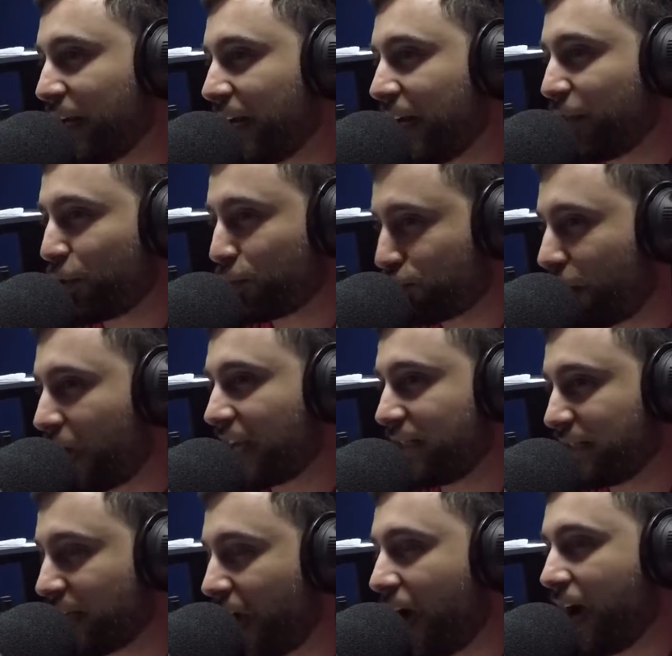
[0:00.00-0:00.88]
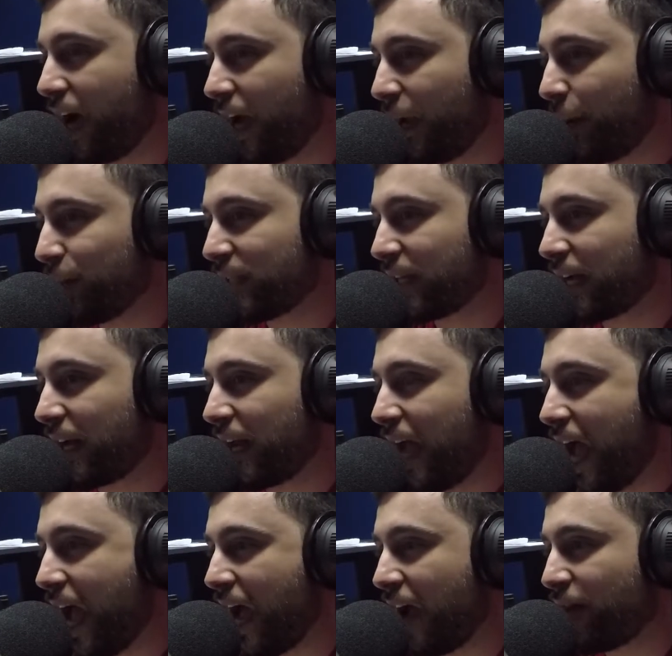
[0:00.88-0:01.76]
at the right time to kind
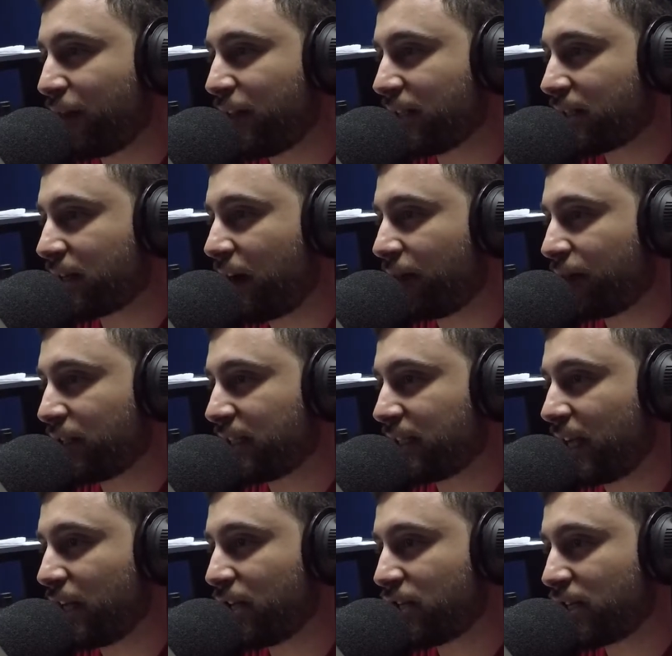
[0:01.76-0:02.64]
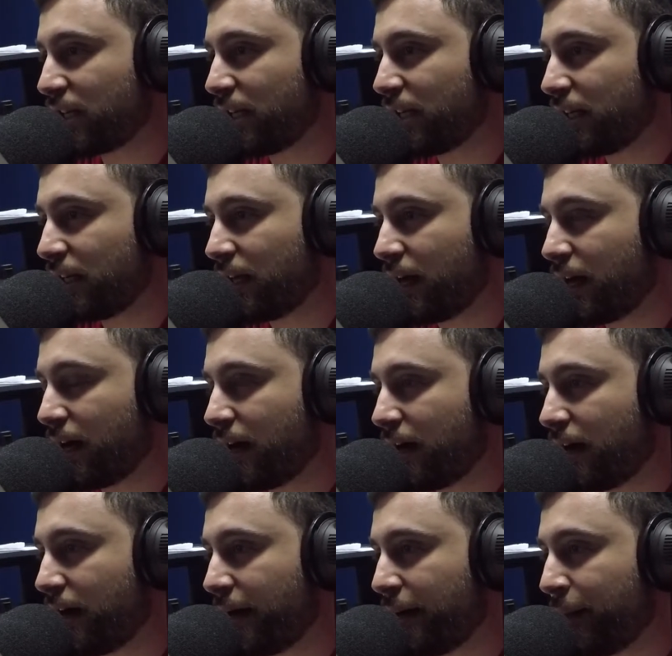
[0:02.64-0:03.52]
of have this conversation.
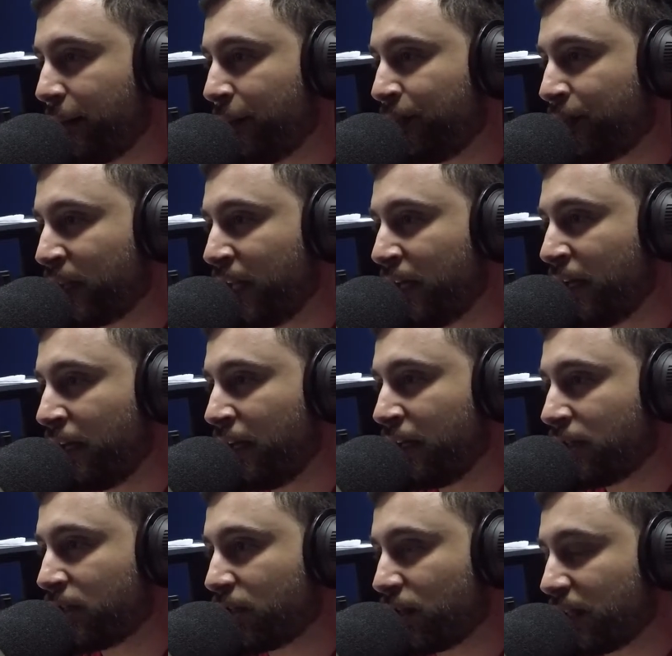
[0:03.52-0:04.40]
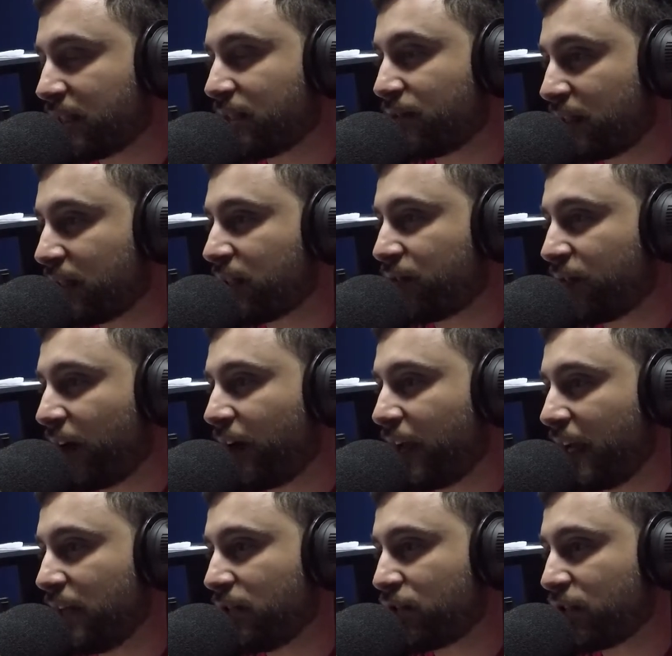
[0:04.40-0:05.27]
So it's
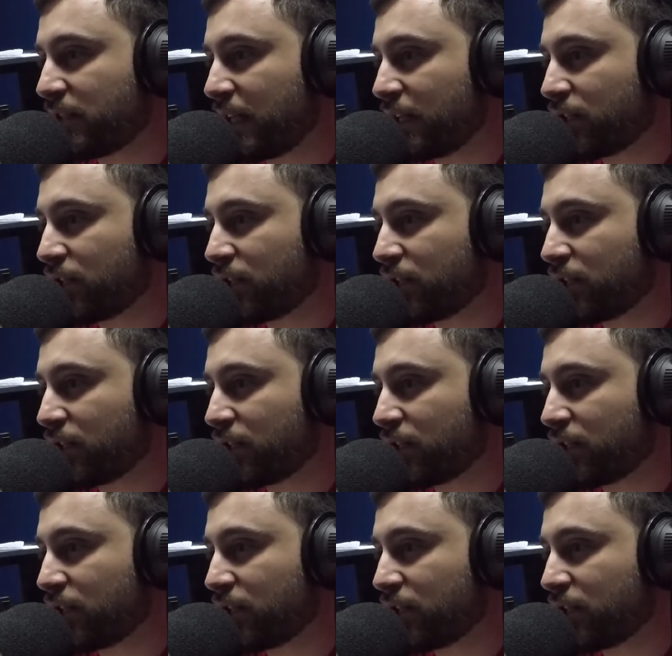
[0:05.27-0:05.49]
very interesting.